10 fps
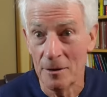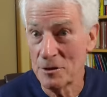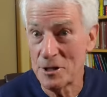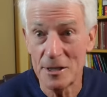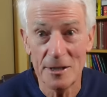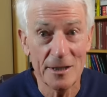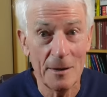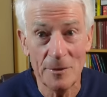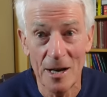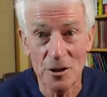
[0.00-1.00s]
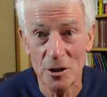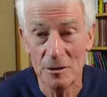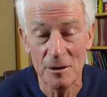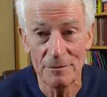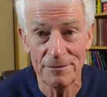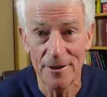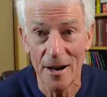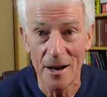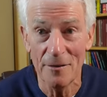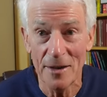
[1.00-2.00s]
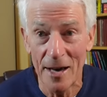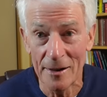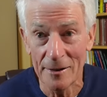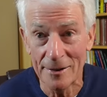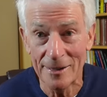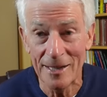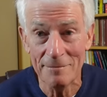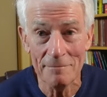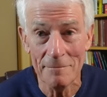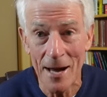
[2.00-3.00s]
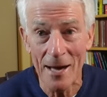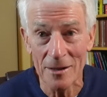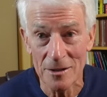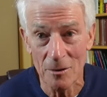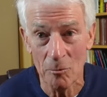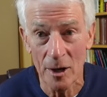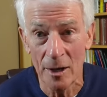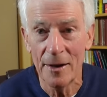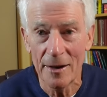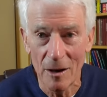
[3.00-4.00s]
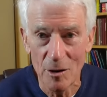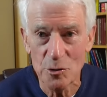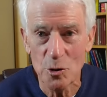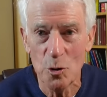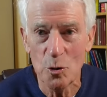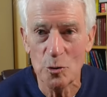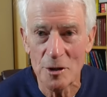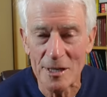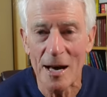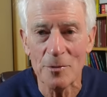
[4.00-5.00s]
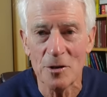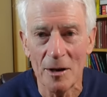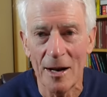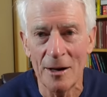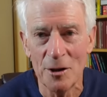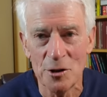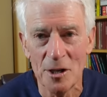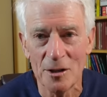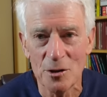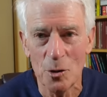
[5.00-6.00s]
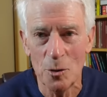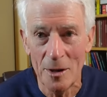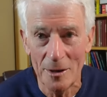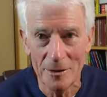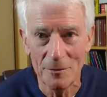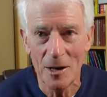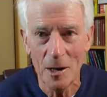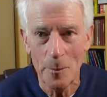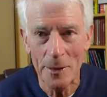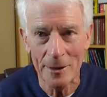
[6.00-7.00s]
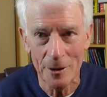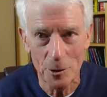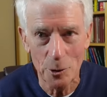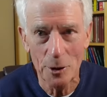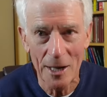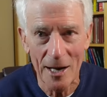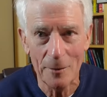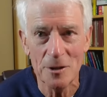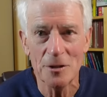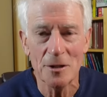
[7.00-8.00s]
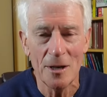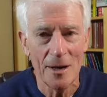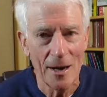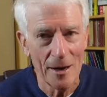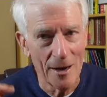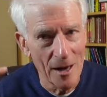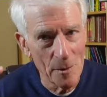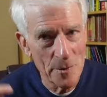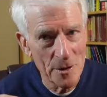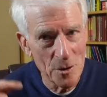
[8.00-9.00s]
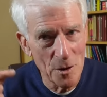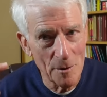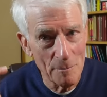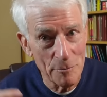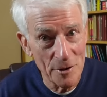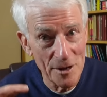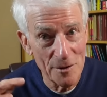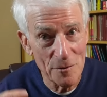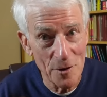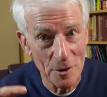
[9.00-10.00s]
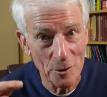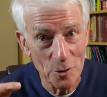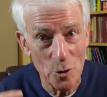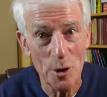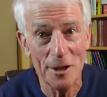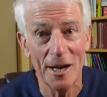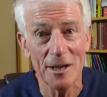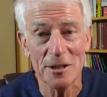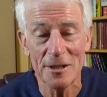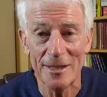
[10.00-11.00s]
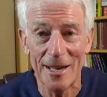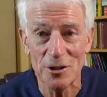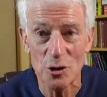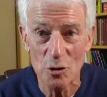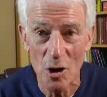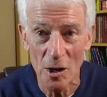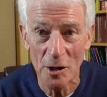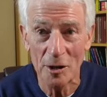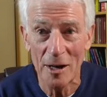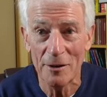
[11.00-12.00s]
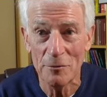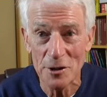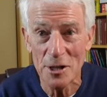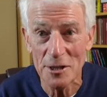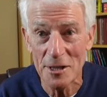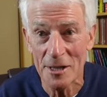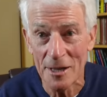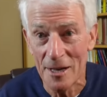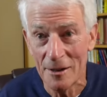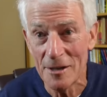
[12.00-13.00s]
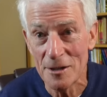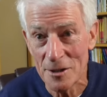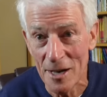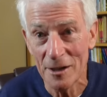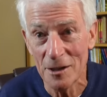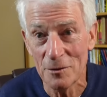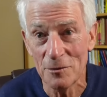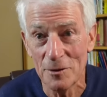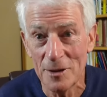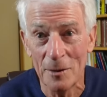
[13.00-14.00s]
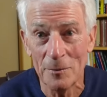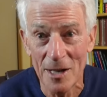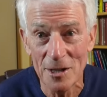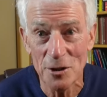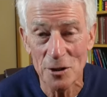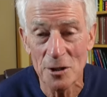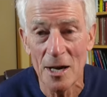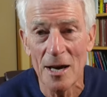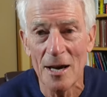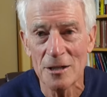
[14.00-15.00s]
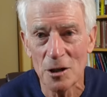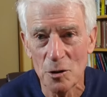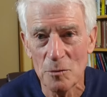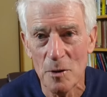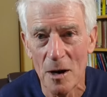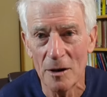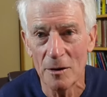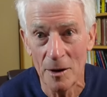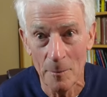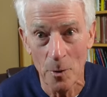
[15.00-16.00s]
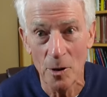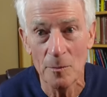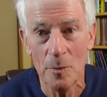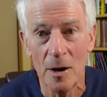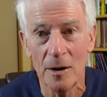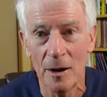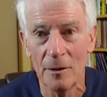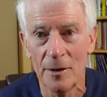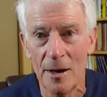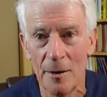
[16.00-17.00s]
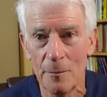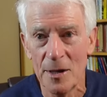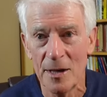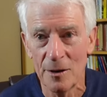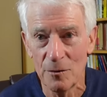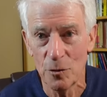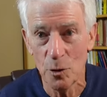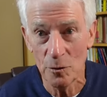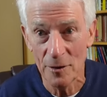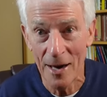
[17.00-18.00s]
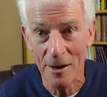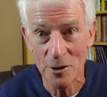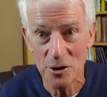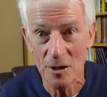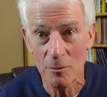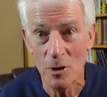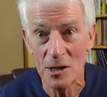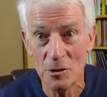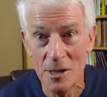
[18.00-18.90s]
Resist the temptation to fly off the handle and get mad at someone. That also saps our energy. So developing good habits, helping your prefrontal cortex get stronger at resisting these negative temptations is a good part, or an important part, of being full of energy when you